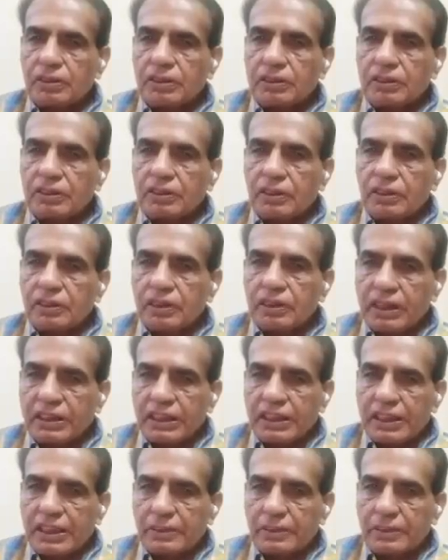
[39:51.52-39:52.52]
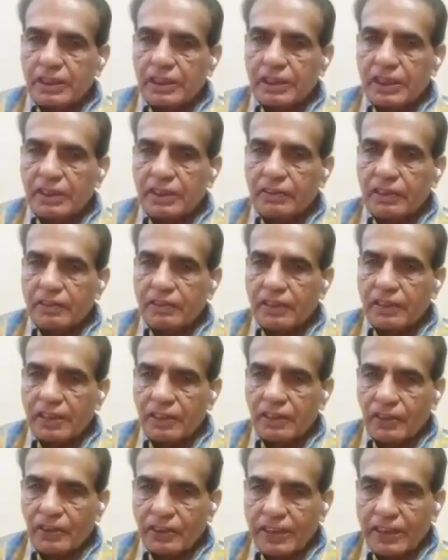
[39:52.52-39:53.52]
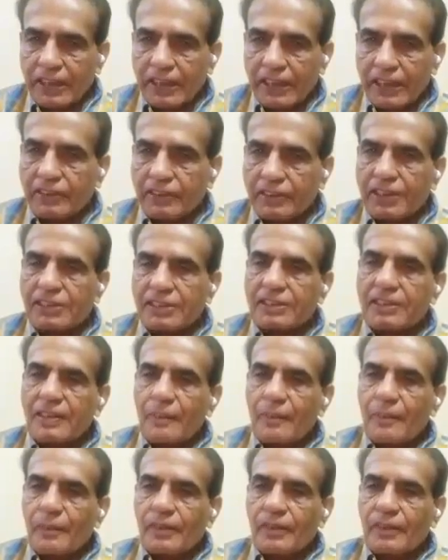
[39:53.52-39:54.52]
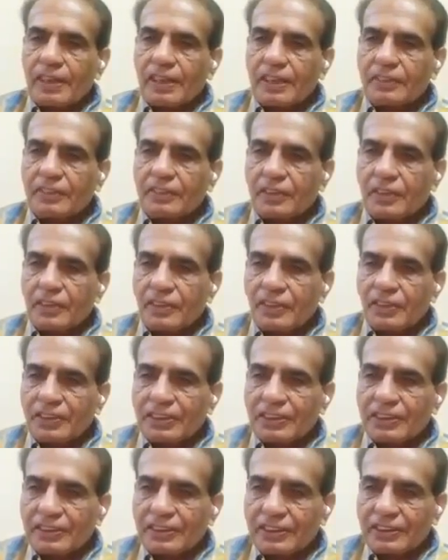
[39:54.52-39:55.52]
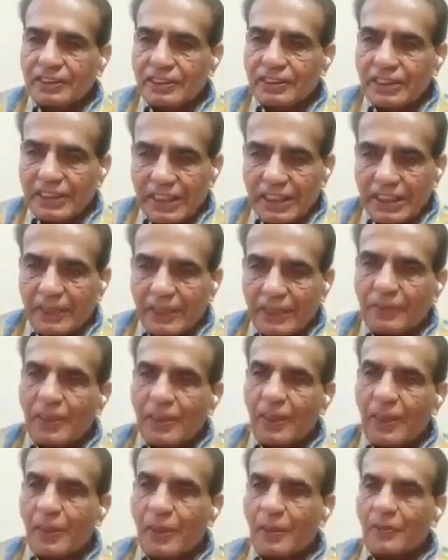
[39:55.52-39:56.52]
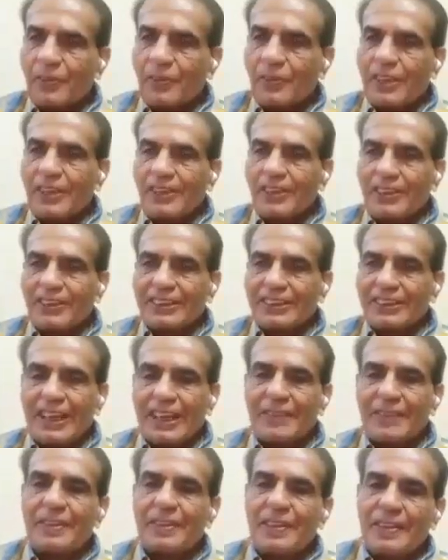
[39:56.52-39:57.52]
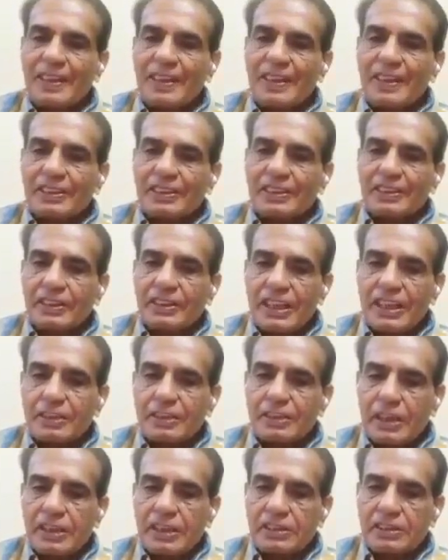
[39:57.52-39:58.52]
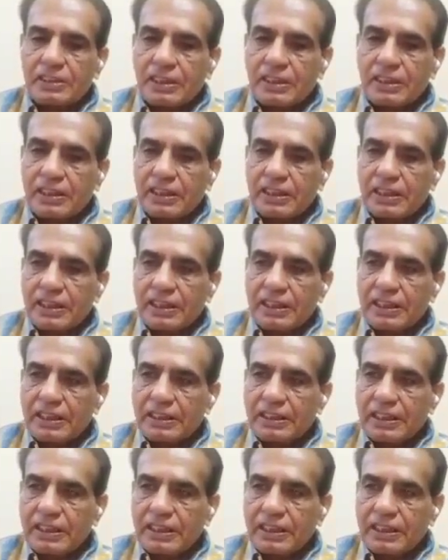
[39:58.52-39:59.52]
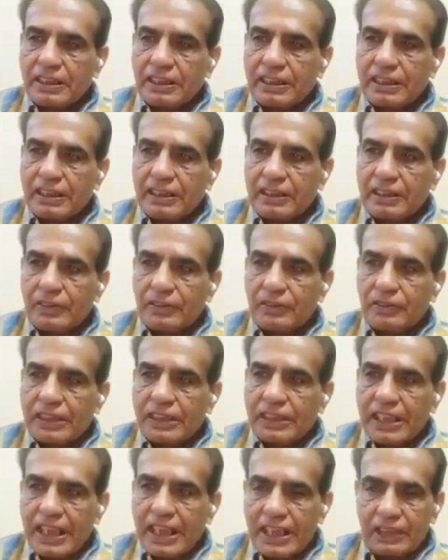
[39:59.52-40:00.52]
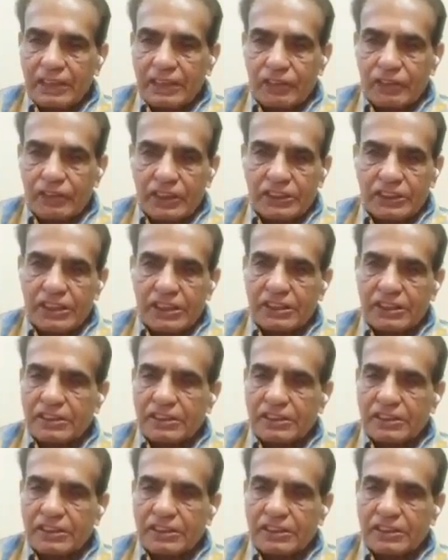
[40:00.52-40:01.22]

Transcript: Dr. Nandi has been there for a very long time with us, and we will not detain him for a long time. So yes, please, if there are any questions,